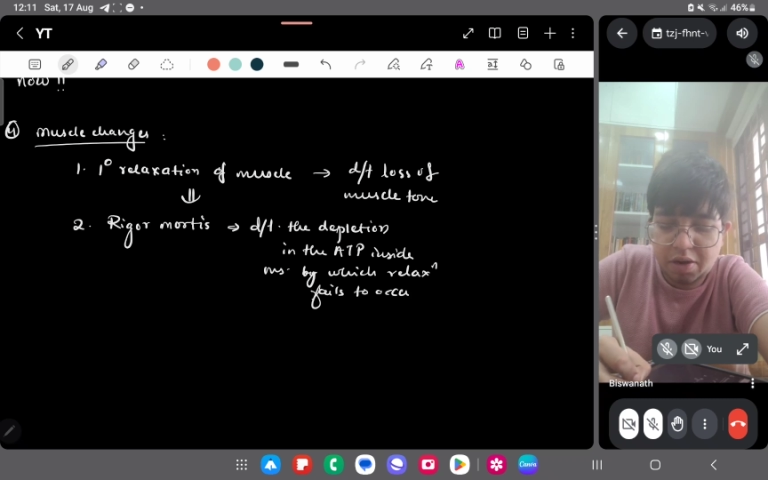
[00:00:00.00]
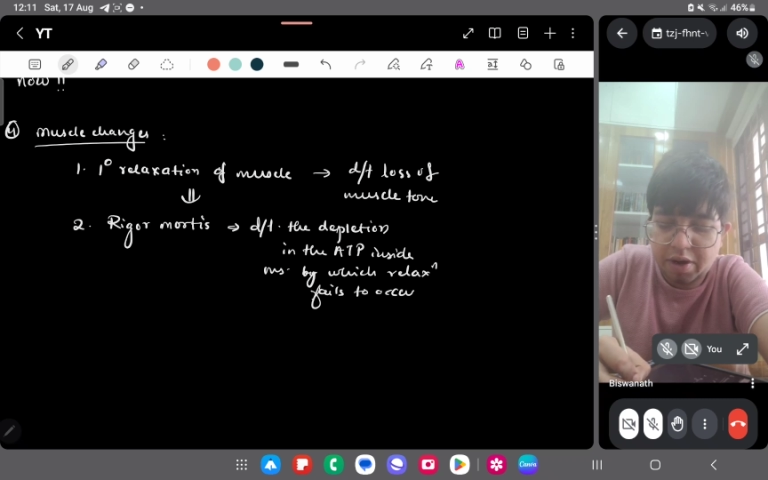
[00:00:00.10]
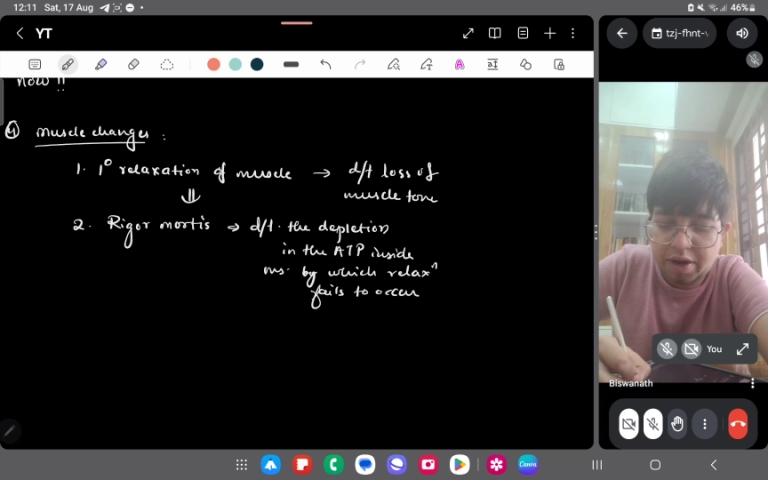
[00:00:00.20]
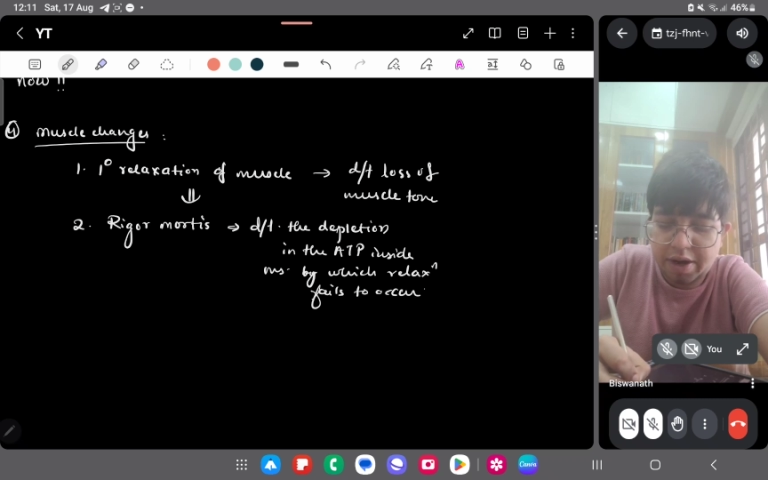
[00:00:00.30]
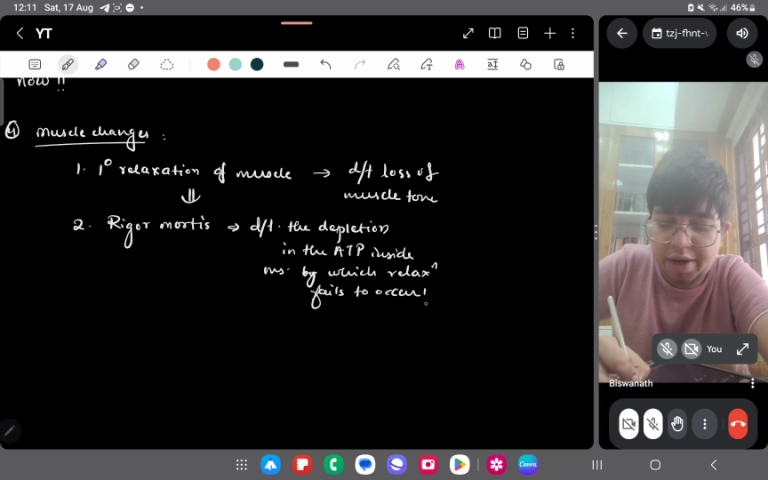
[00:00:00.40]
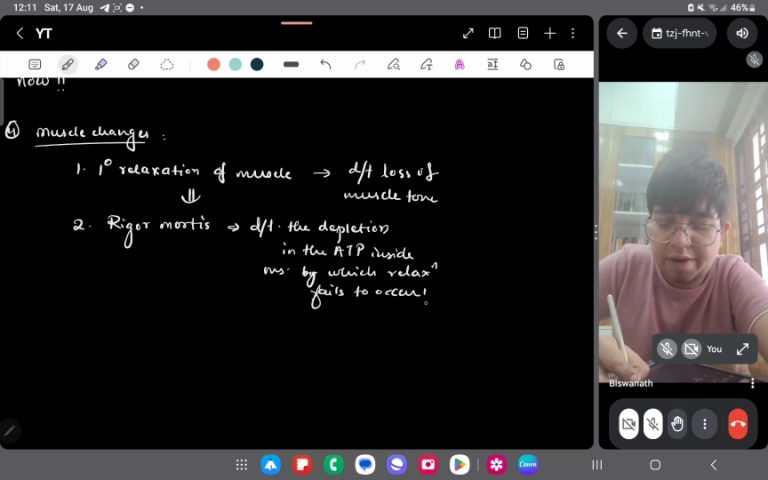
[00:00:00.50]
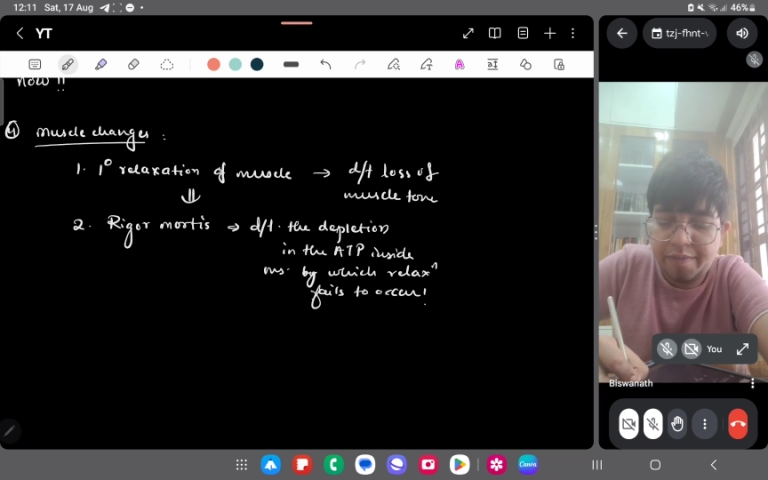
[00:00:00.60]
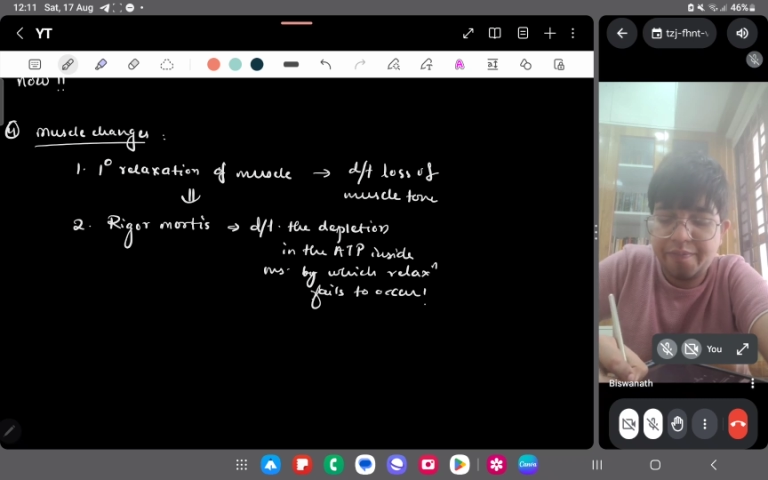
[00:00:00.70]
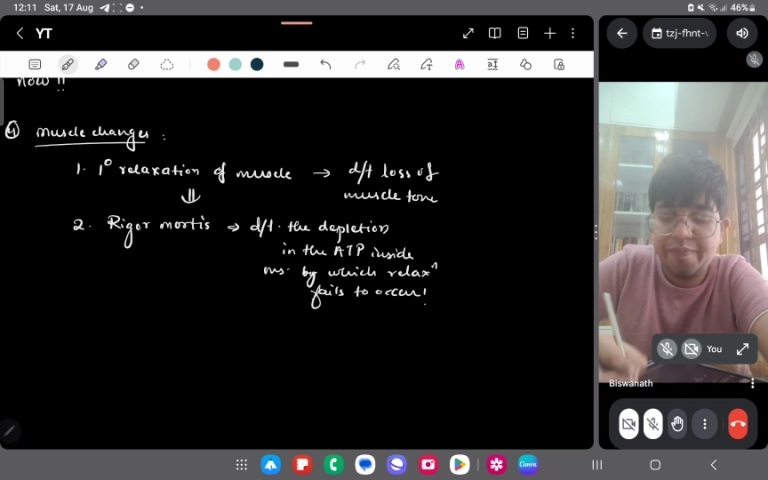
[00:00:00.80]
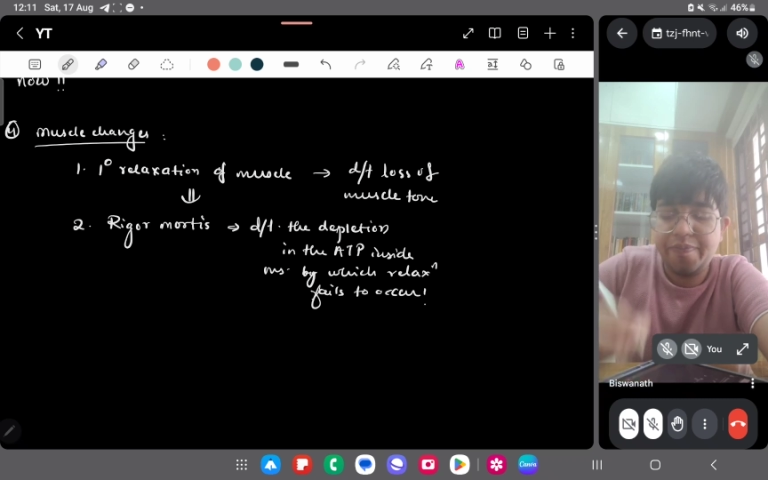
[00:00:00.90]
You can write.
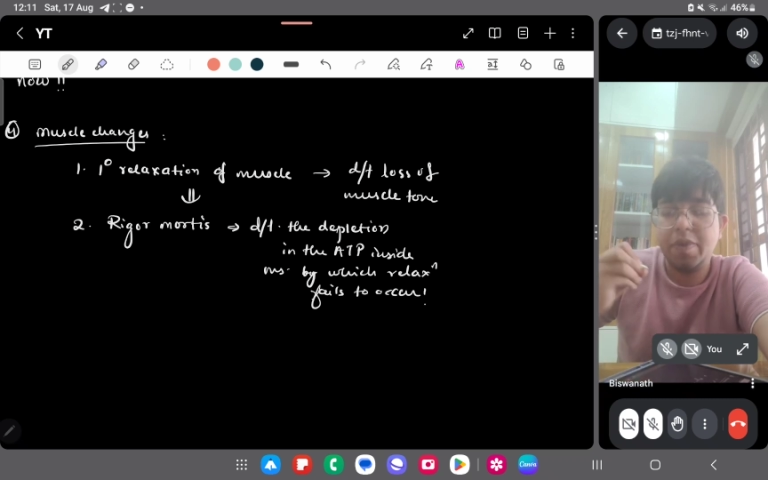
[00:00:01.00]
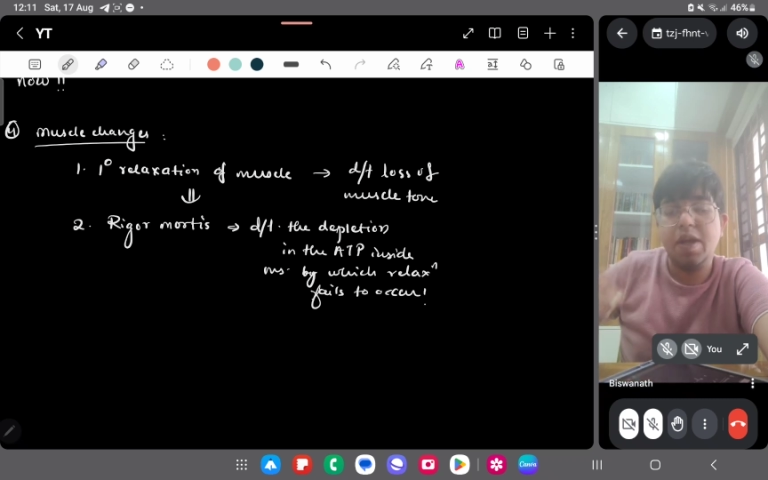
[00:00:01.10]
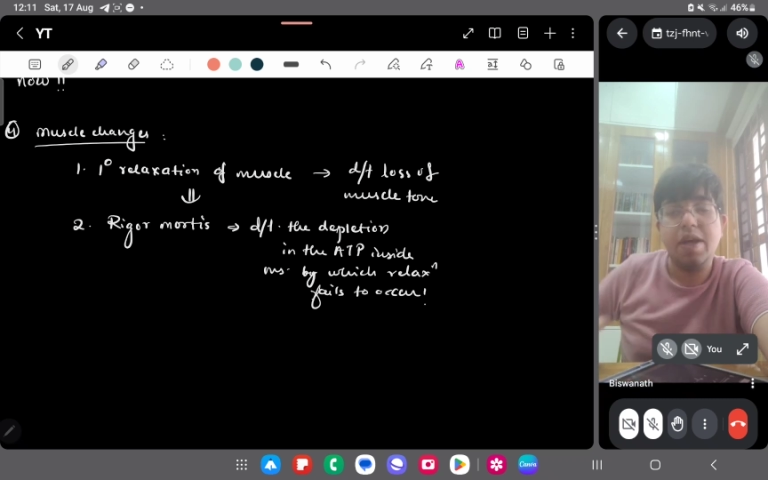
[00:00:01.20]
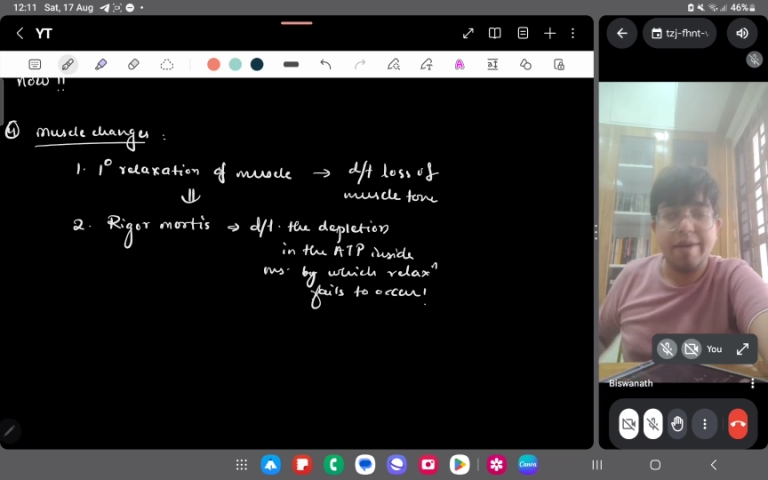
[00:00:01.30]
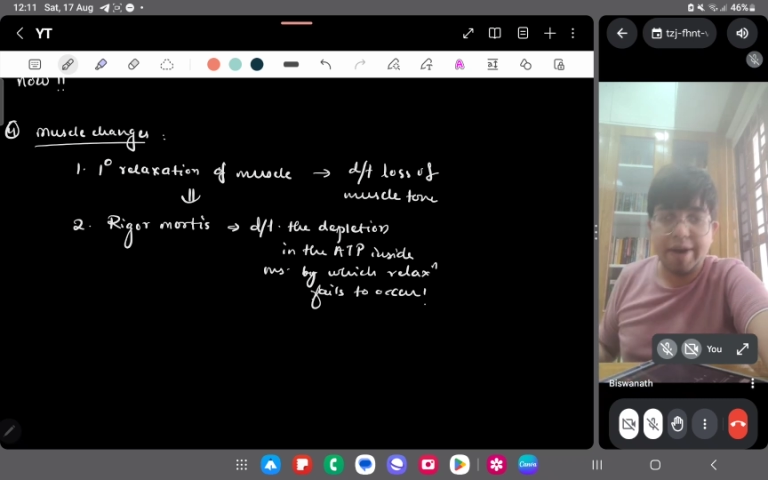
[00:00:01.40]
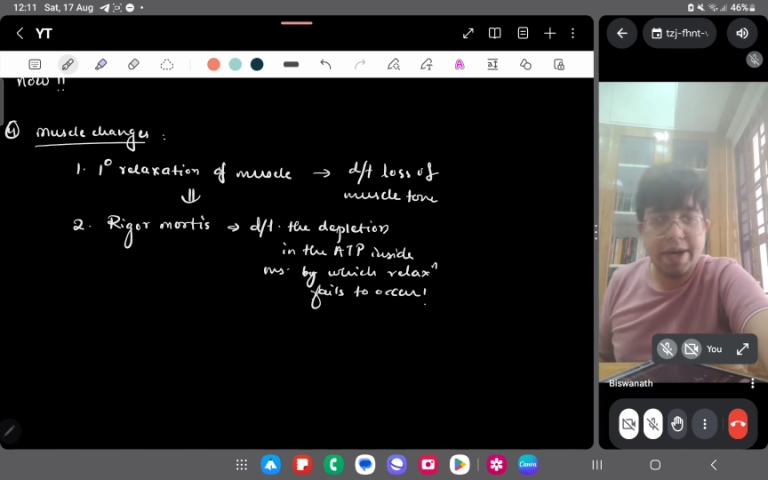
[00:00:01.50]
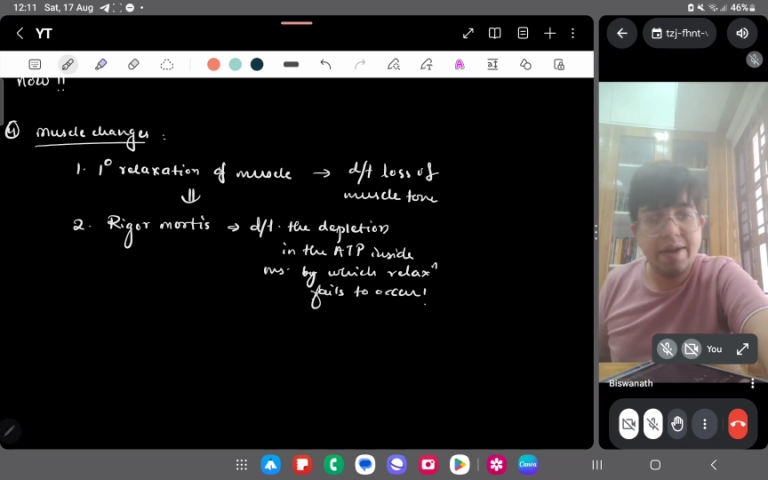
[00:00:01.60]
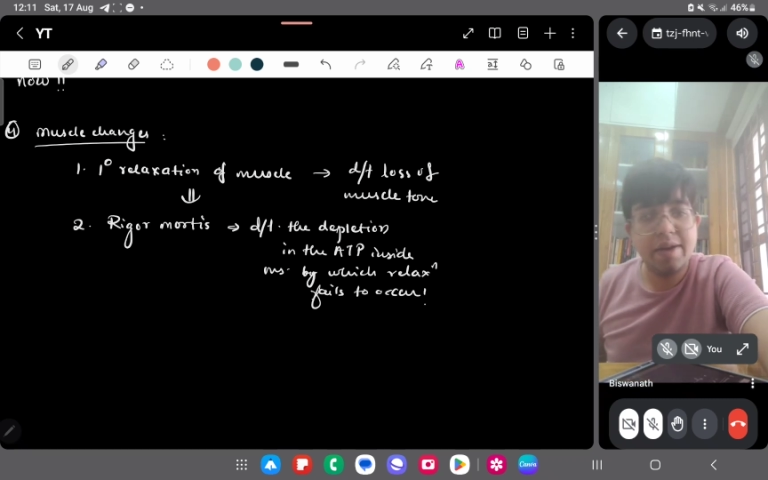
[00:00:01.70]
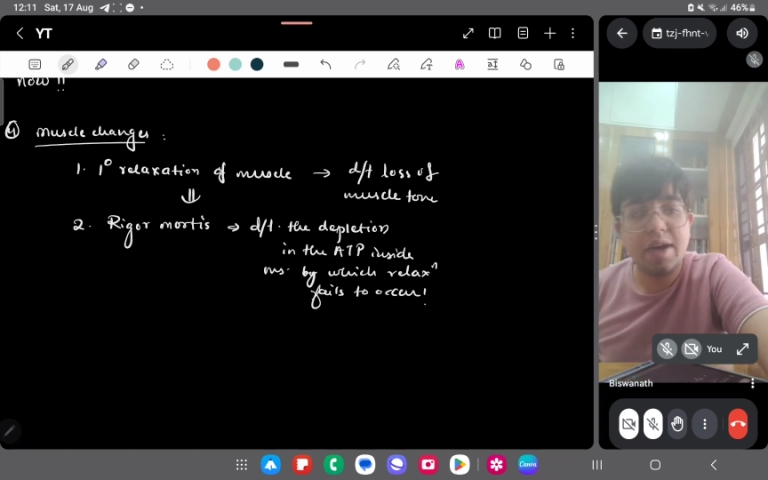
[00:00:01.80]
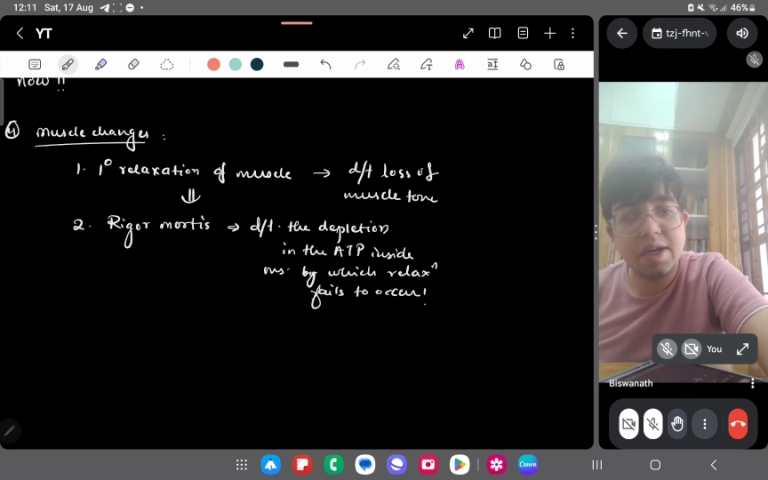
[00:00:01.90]
Right,
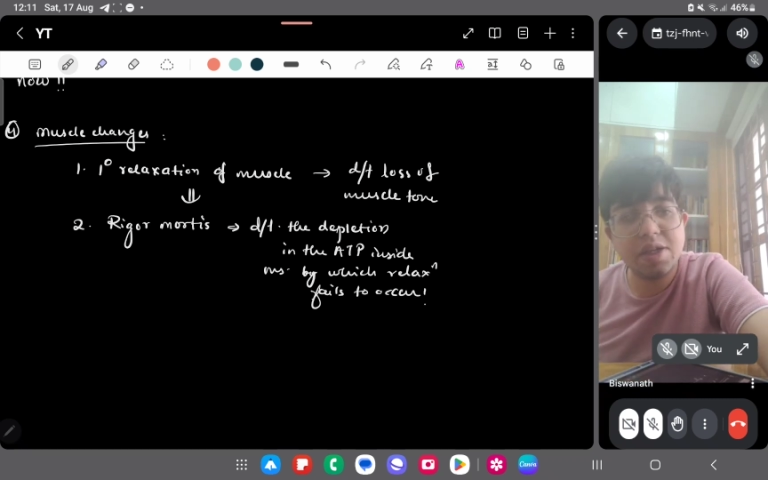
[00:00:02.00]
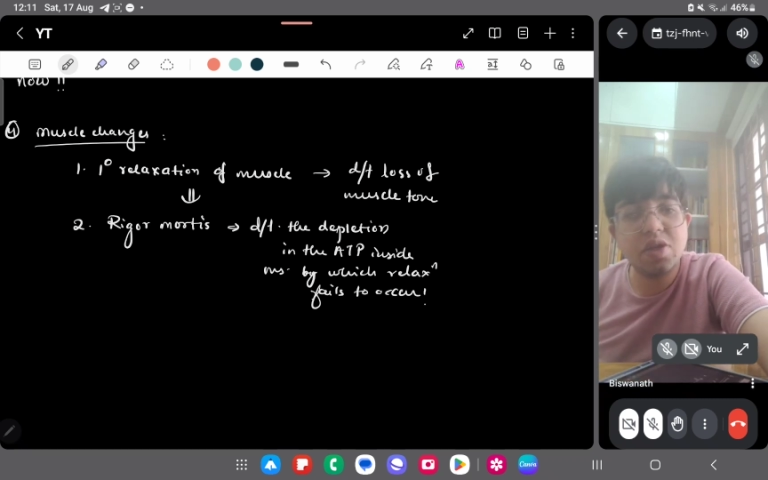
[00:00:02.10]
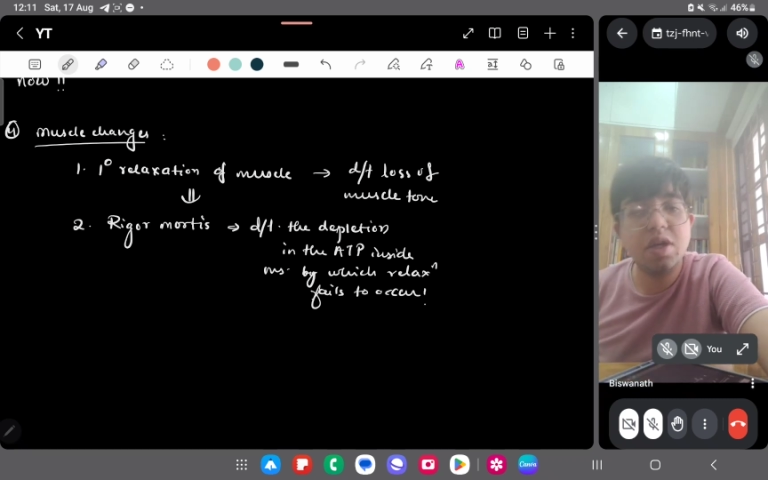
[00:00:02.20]
understood.